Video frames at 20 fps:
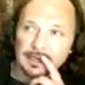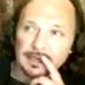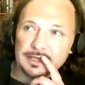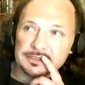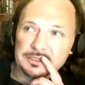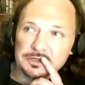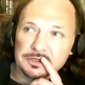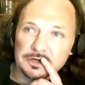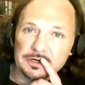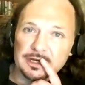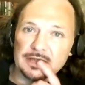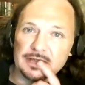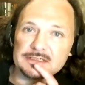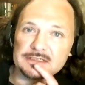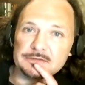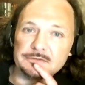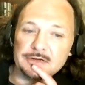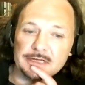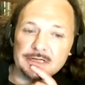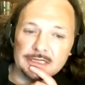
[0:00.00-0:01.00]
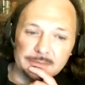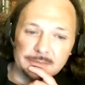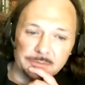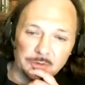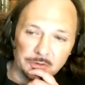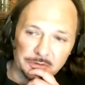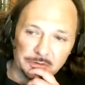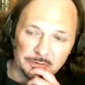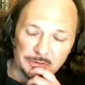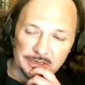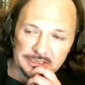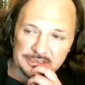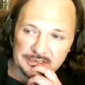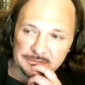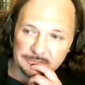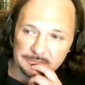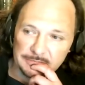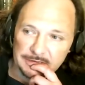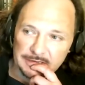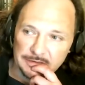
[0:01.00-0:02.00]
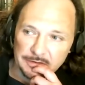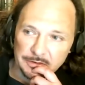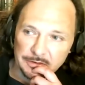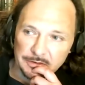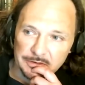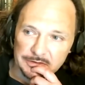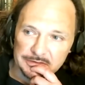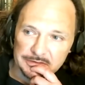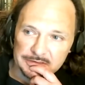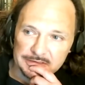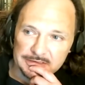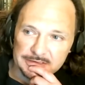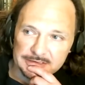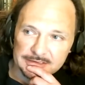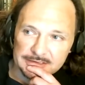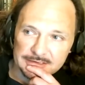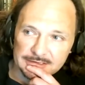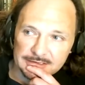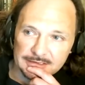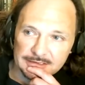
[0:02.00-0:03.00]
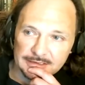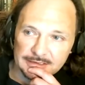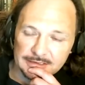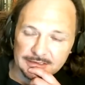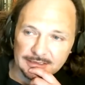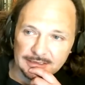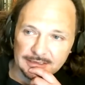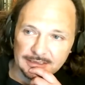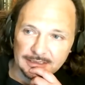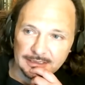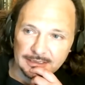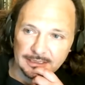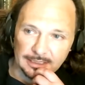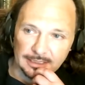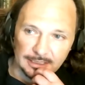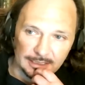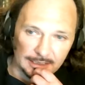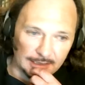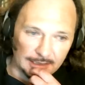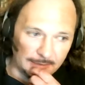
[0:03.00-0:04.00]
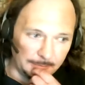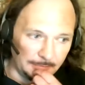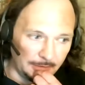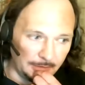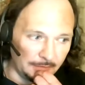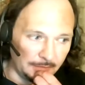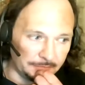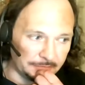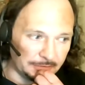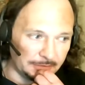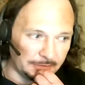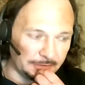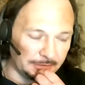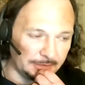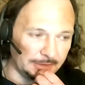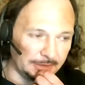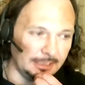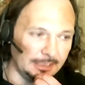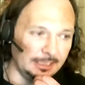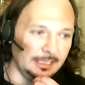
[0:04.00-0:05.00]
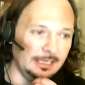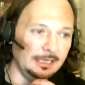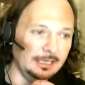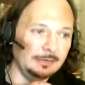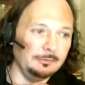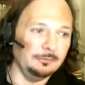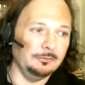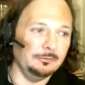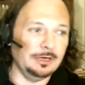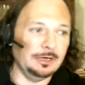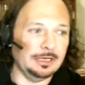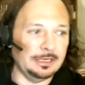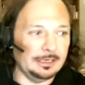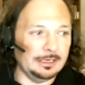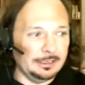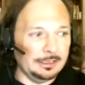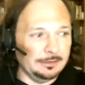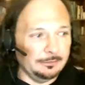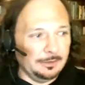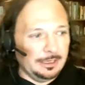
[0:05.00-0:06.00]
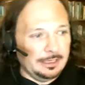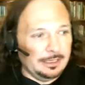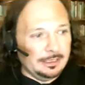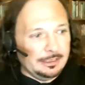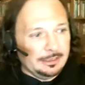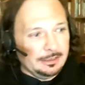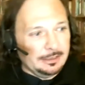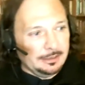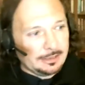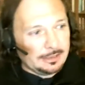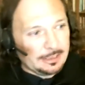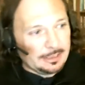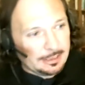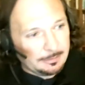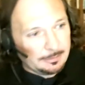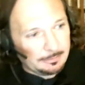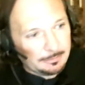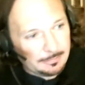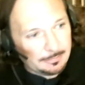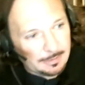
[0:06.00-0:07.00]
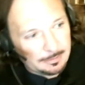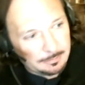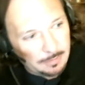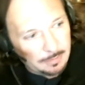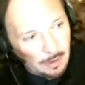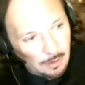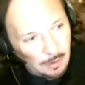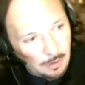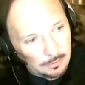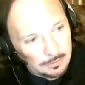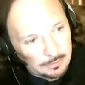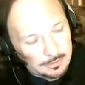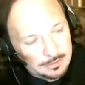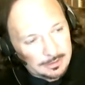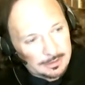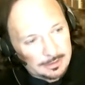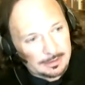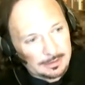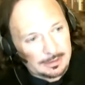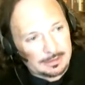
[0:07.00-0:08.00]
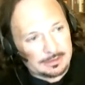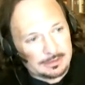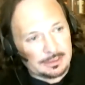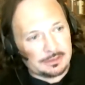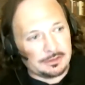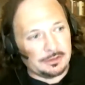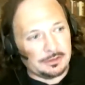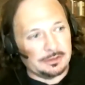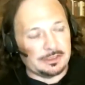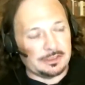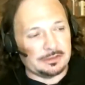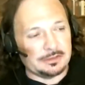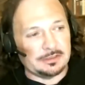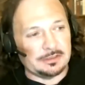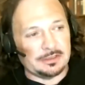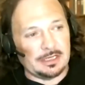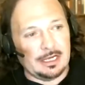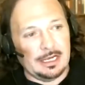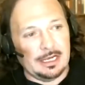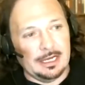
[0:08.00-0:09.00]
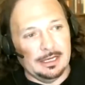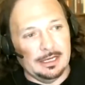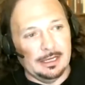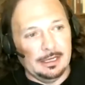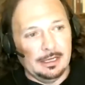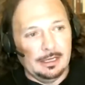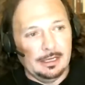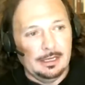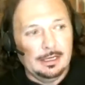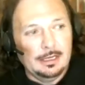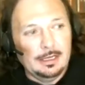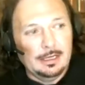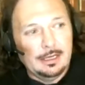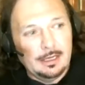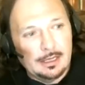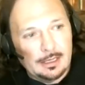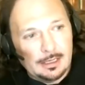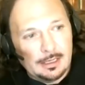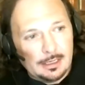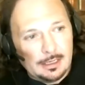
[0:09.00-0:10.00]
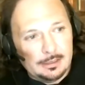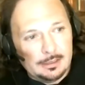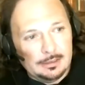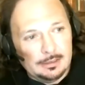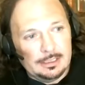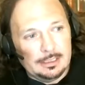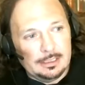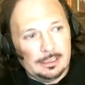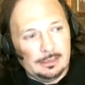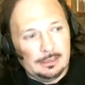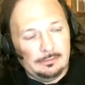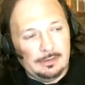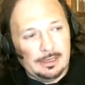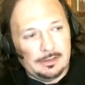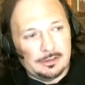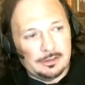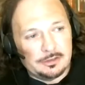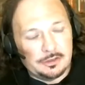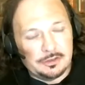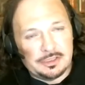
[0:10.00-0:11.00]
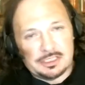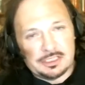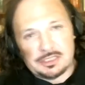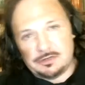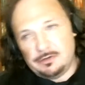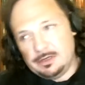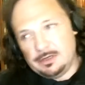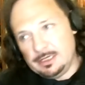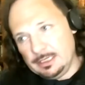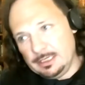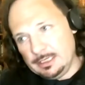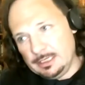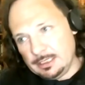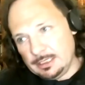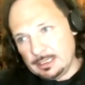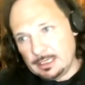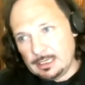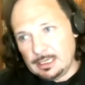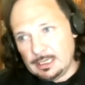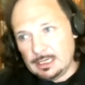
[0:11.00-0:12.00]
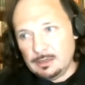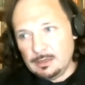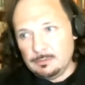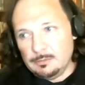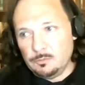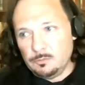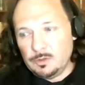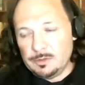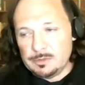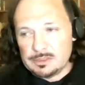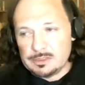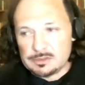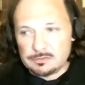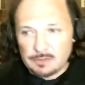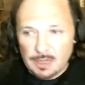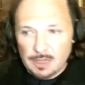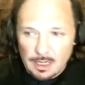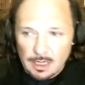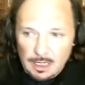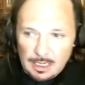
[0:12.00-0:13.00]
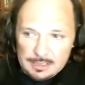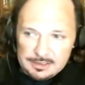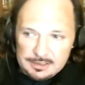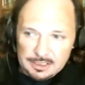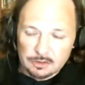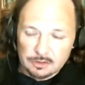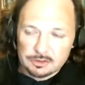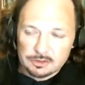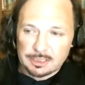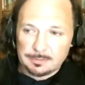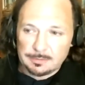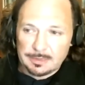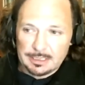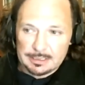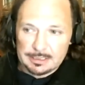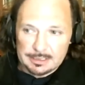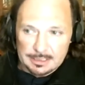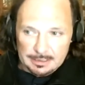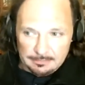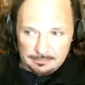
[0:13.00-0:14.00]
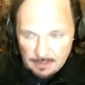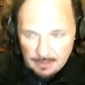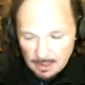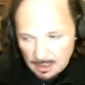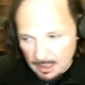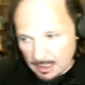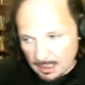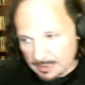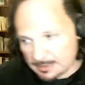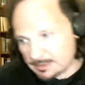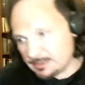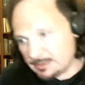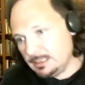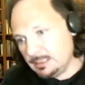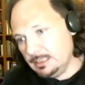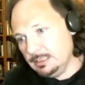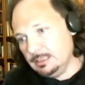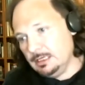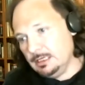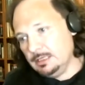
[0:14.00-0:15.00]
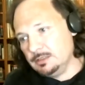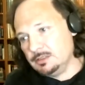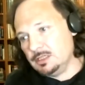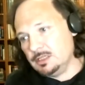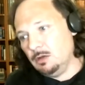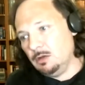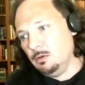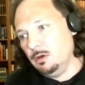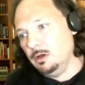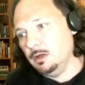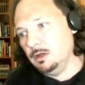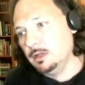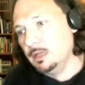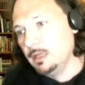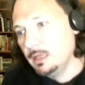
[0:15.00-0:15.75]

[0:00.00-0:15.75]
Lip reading: it's a really important question, because often when you're looking at Poland and there's issues, as I say, around the judiciary, women's rights, LGBT rights, and so on.